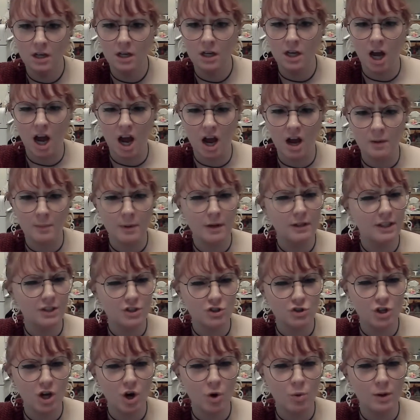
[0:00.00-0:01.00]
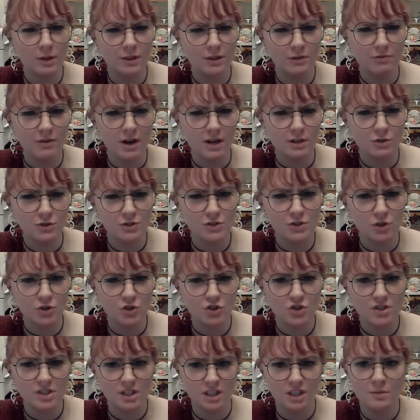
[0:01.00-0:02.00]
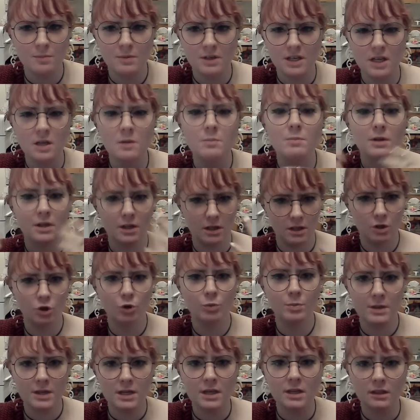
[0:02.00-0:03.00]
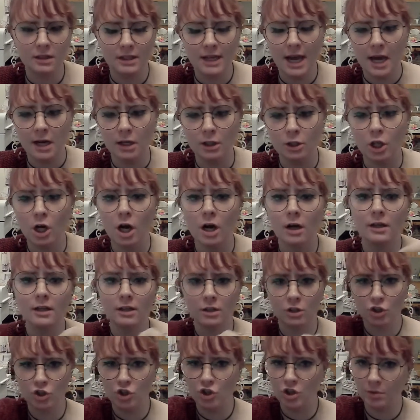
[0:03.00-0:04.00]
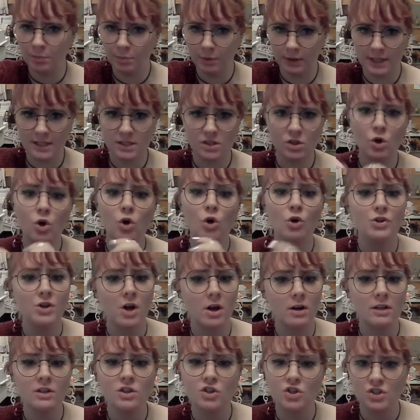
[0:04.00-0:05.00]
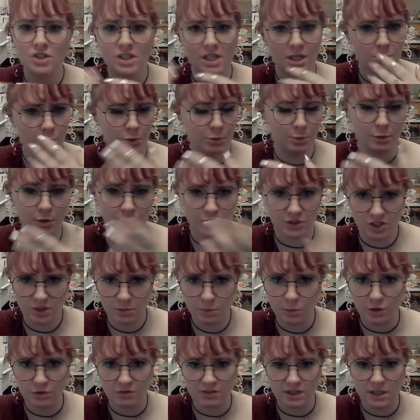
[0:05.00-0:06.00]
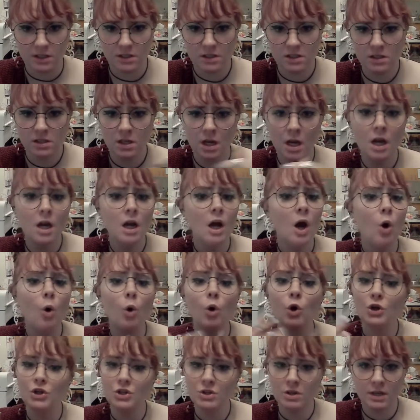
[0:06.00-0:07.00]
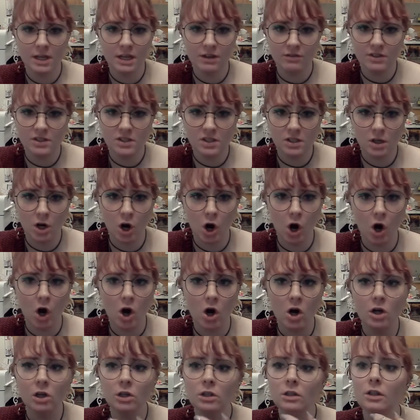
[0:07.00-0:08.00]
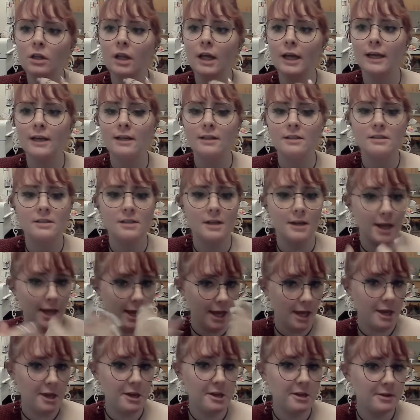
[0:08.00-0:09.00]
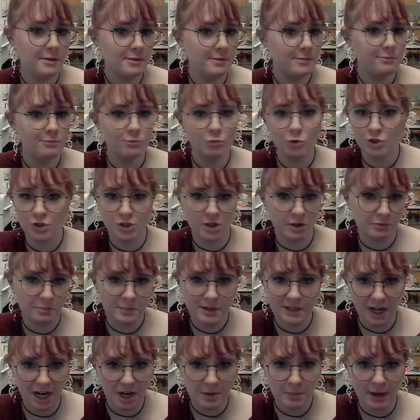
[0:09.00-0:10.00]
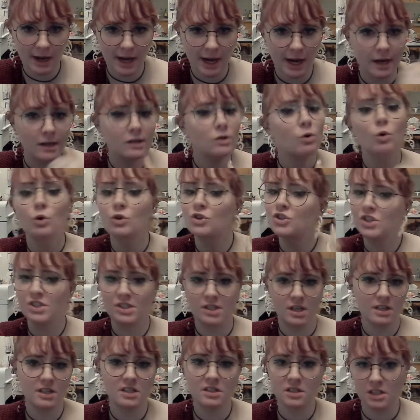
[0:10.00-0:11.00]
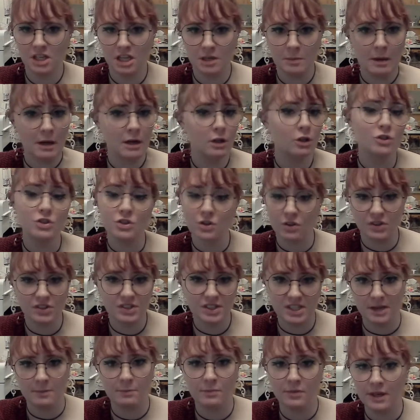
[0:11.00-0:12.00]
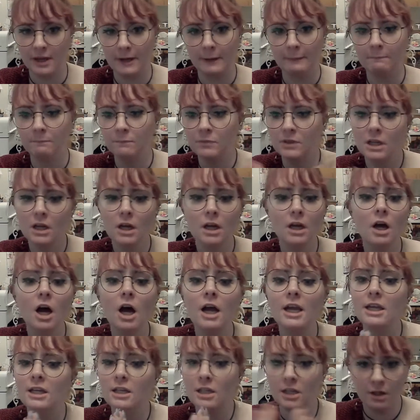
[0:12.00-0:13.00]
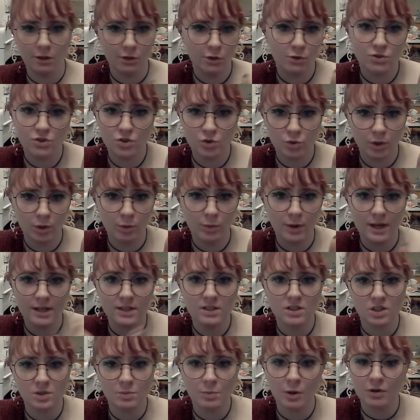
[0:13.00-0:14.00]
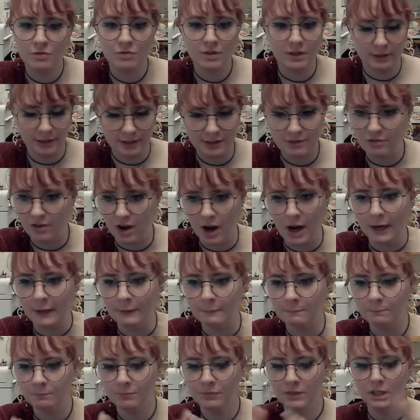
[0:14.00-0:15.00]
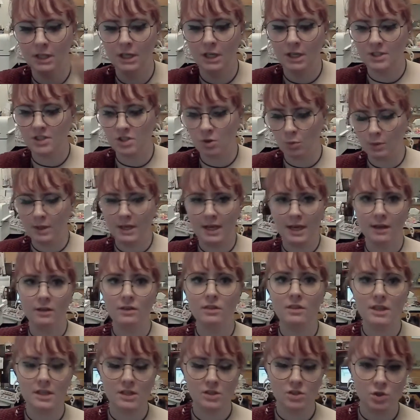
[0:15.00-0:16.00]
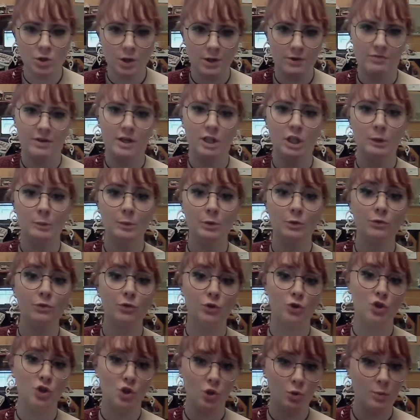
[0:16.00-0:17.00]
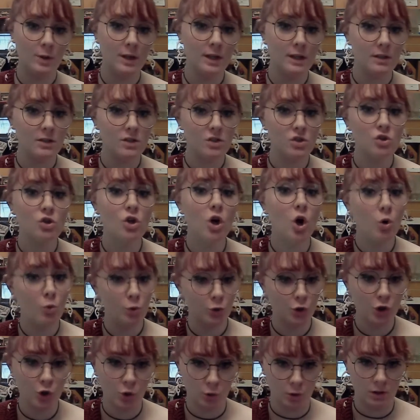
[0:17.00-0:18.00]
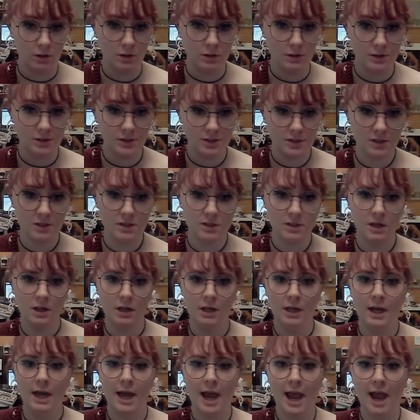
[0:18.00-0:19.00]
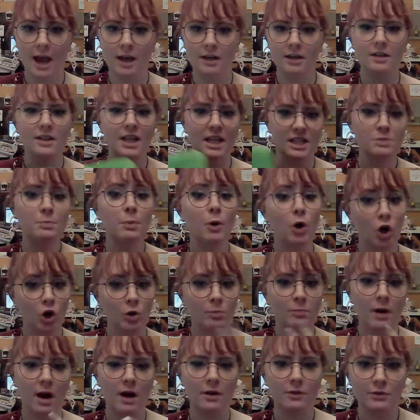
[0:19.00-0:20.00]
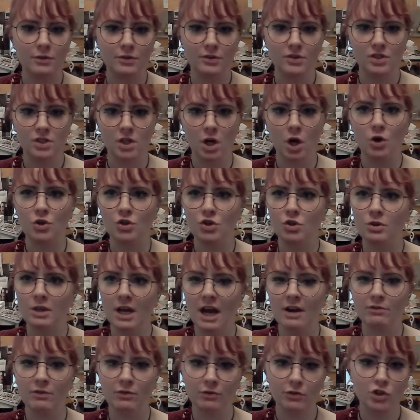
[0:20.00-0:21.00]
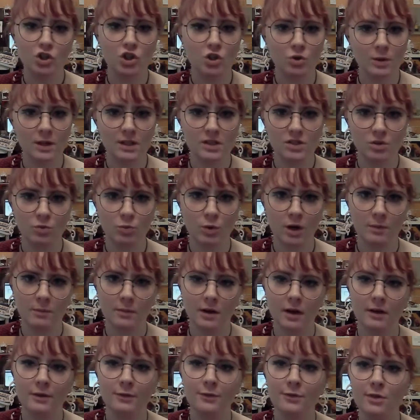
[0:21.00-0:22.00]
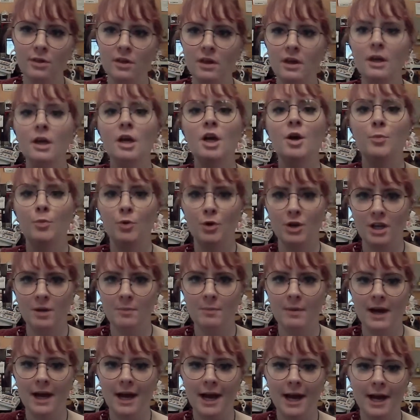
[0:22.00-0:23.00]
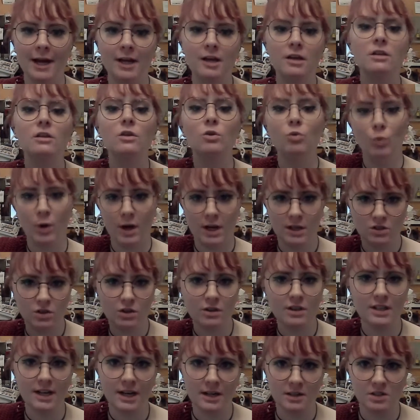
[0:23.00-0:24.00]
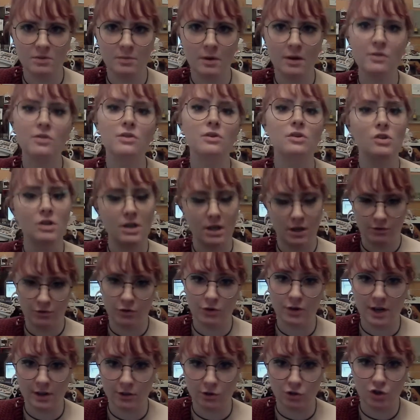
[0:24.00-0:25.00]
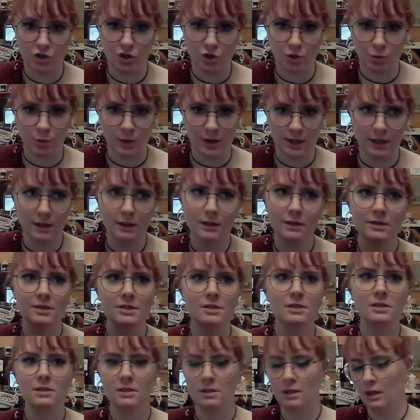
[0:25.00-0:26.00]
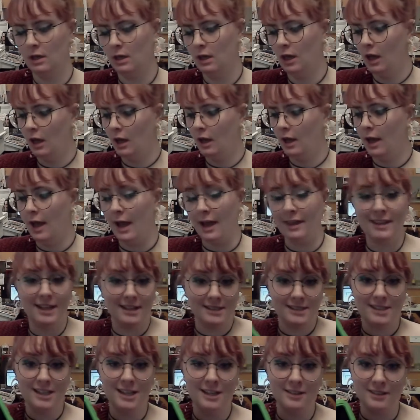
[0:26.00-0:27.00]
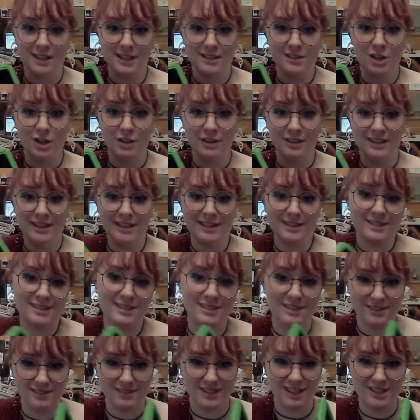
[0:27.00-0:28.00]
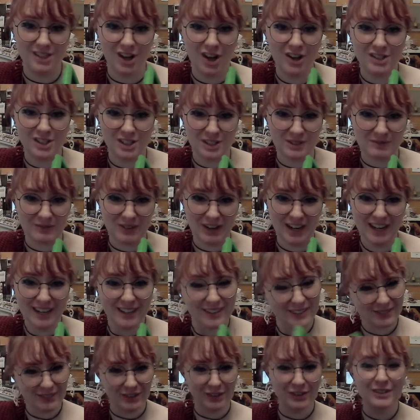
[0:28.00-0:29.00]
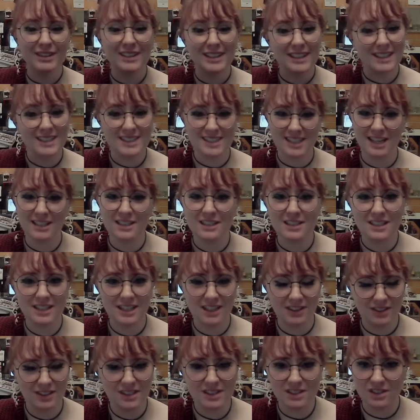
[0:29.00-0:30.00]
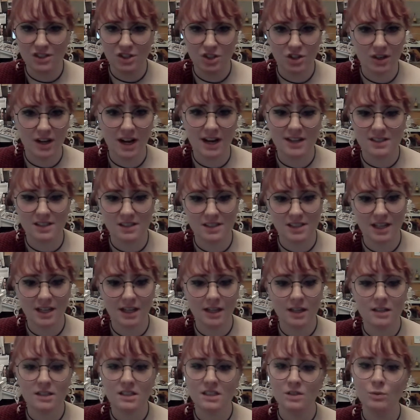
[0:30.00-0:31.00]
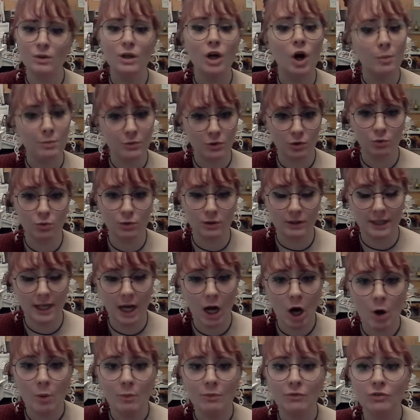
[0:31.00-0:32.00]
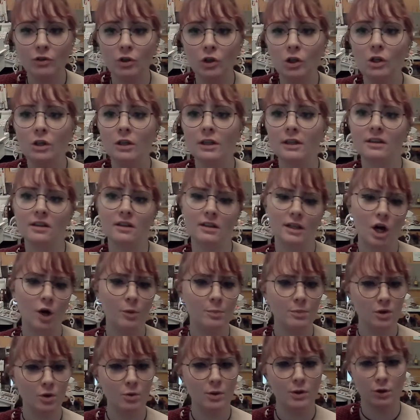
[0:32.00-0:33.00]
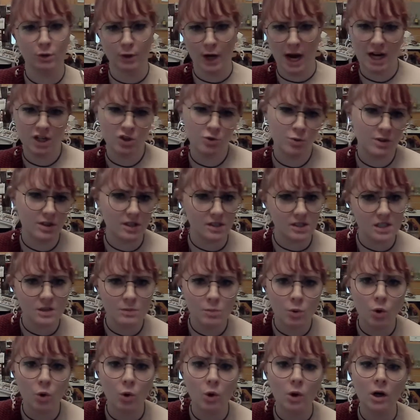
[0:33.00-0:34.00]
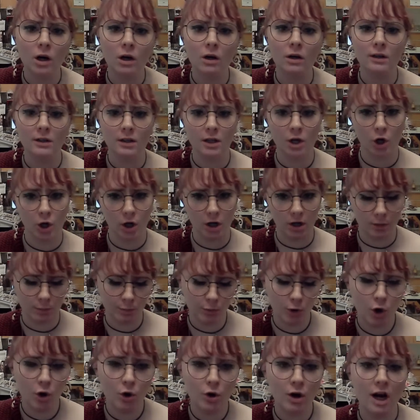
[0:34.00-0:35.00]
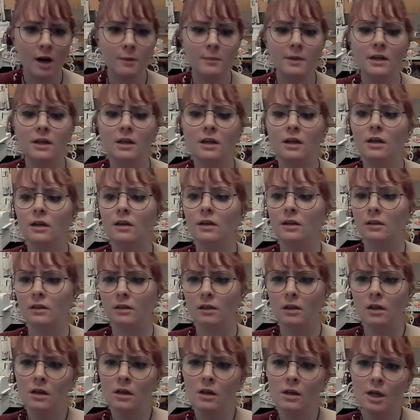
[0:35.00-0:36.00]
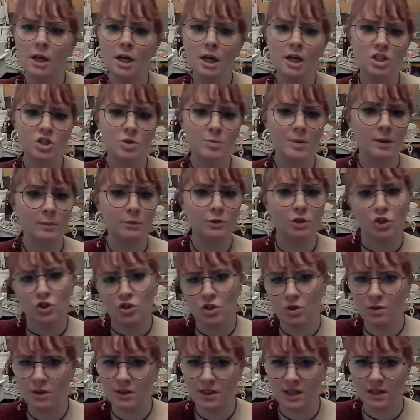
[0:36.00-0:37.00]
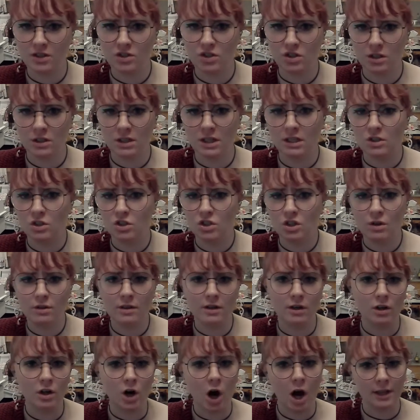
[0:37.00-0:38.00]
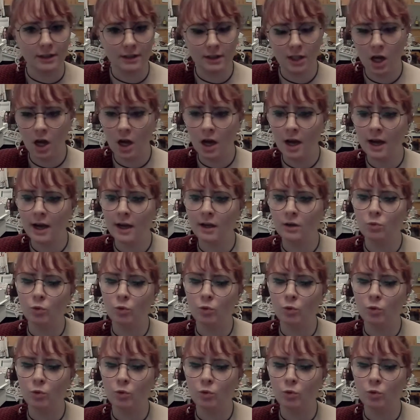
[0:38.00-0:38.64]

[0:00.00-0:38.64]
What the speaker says: I'll let you know what the final search is going to be, but it'll be in the catalog, and then you could place a hold on it just like with books and movies. Or you can give us a call and say, hey, reserve me an iPad, or just send us an email and do the same thing. Any of those 3 ways is perfectly fine. So again, these are available for 2 weeks, no renewals. And that's per month. So you could have it for 2 weeks in 1 month, bring it back, and then wait until the next month, and you get it for another 2 weeks. And that's it. That's all it is. It's awesome, right? We're really excited to get these into your guys' hands, and we hope they're really helpful and that they help you interact with us more in our programming and to be able to do the things that you need to do that are online.